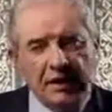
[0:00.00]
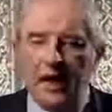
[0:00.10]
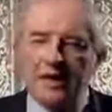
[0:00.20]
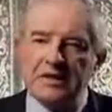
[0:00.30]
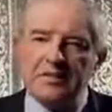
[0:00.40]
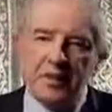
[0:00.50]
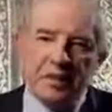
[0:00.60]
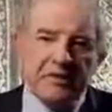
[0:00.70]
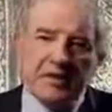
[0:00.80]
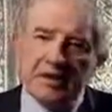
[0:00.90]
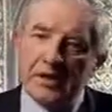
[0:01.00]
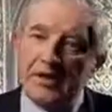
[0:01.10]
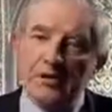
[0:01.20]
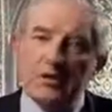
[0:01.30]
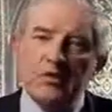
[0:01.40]
and it's perfectly
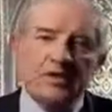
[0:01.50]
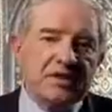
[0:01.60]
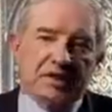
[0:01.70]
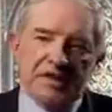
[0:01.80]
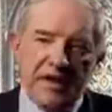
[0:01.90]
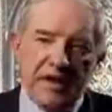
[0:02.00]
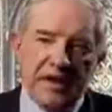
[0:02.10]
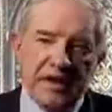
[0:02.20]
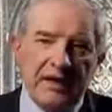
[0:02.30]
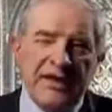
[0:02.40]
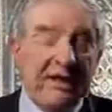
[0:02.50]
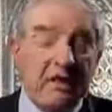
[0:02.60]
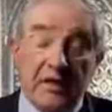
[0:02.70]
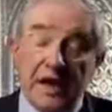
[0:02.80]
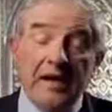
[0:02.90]
in order to say,
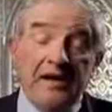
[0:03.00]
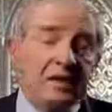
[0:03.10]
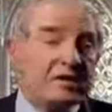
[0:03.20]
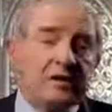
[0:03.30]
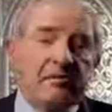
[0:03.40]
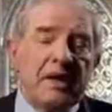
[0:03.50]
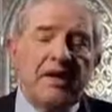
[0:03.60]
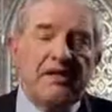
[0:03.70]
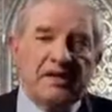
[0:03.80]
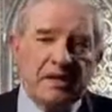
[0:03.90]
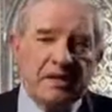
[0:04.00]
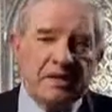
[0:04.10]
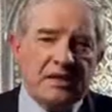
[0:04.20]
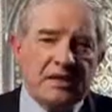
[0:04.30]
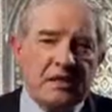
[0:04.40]
that doesn't make
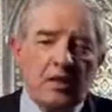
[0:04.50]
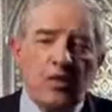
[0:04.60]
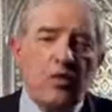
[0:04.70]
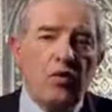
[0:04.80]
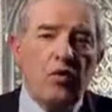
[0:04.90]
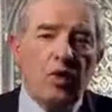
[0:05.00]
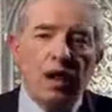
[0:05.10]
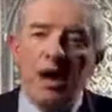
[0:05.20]
sense, or